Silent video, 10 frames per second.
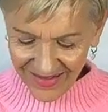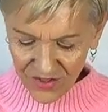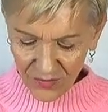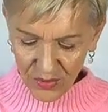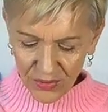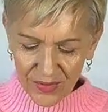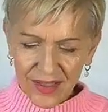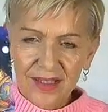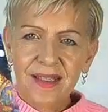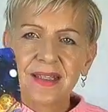You've pulled
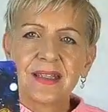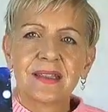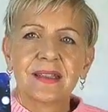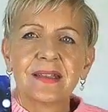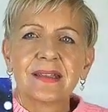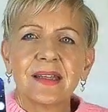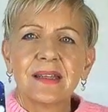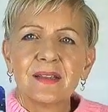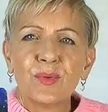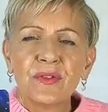consistency.
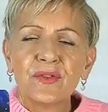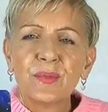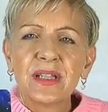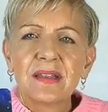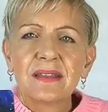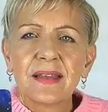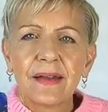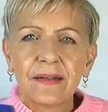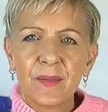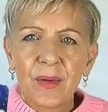It's a beautiful big
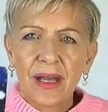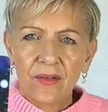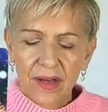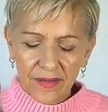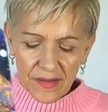sun in the background.